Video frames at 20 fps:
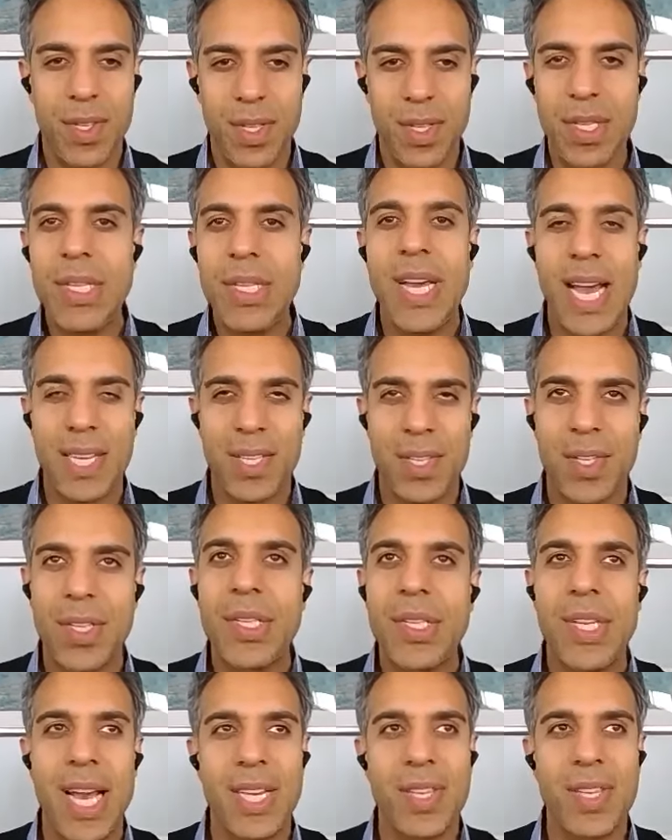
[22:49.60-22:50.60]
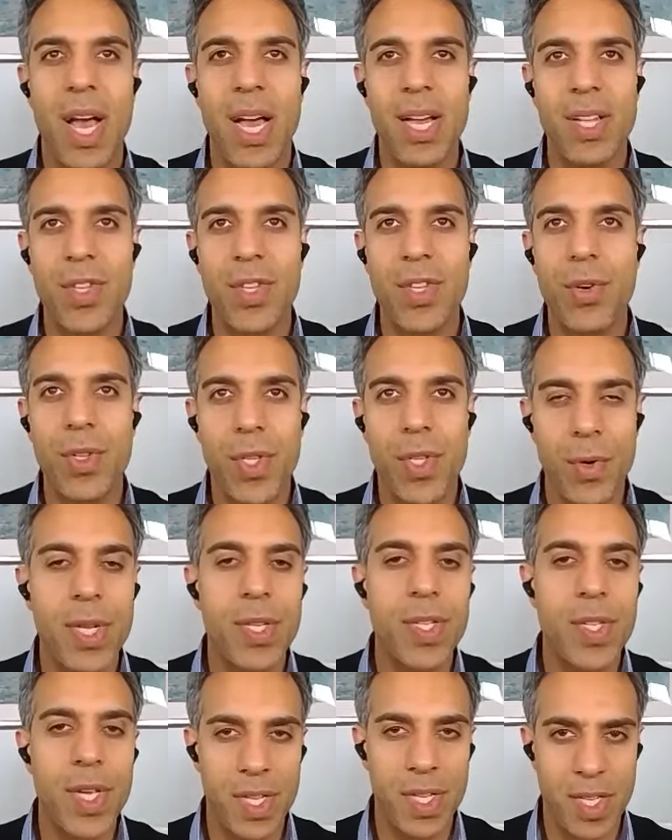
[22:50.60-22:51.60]
Yes. To a
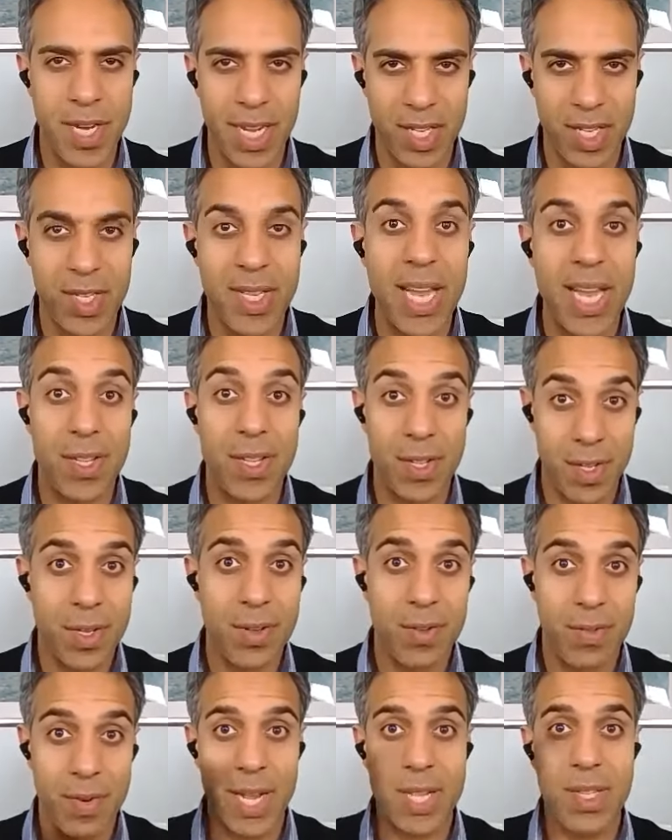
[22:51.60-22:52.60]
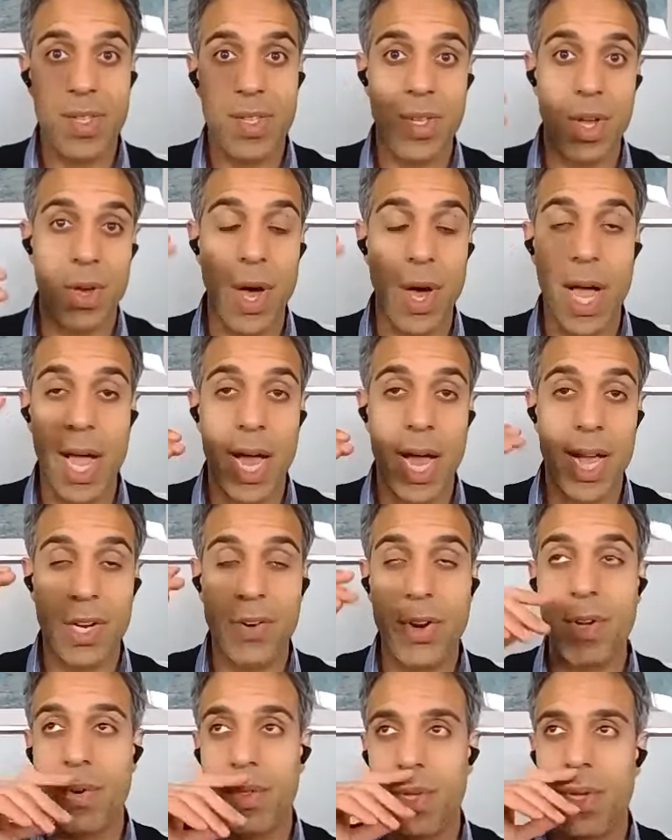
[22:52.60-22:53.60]
certain extent, right? So I
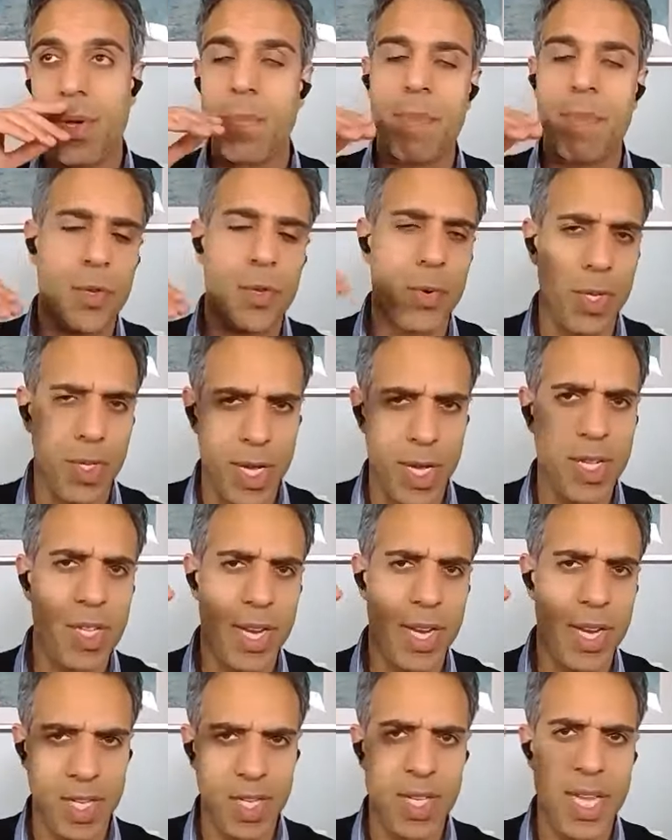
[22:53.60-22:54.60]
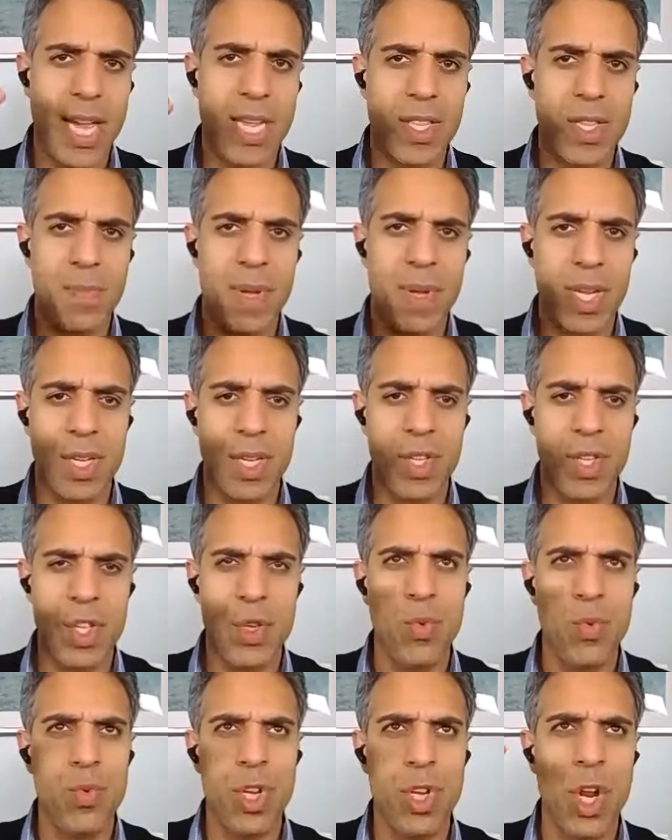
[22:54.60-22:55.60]
agree with you, but to a certain extent, because
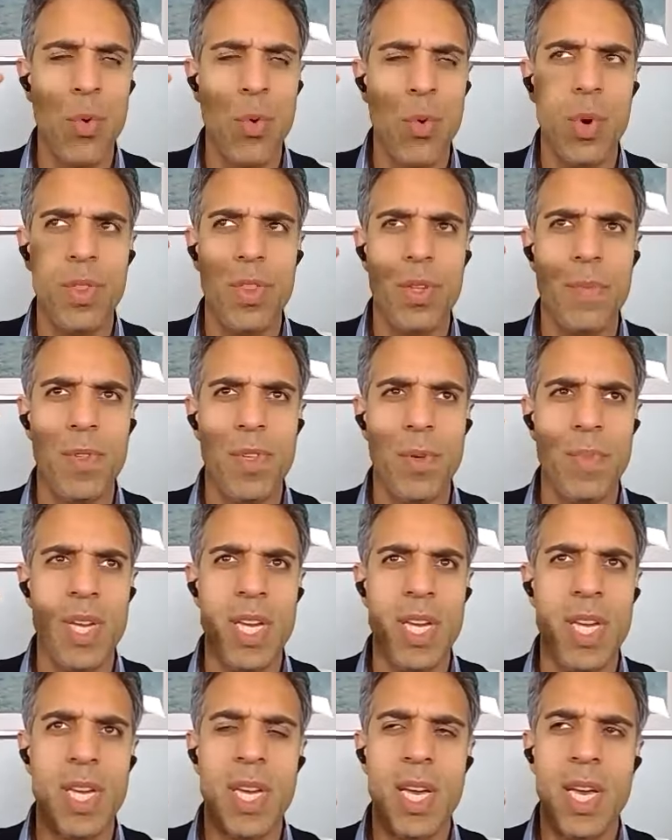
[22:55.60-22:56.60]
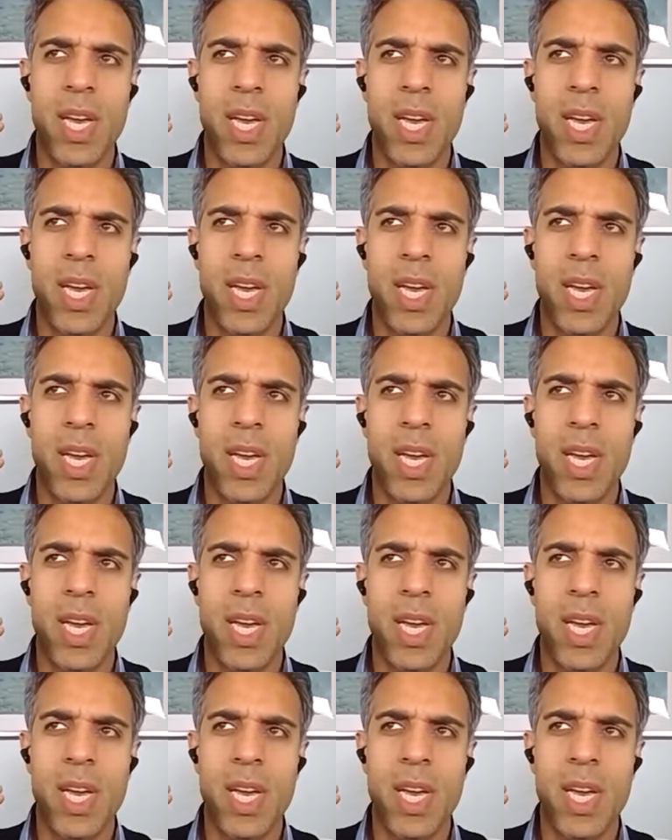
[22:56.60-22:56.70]
you don't want them to be.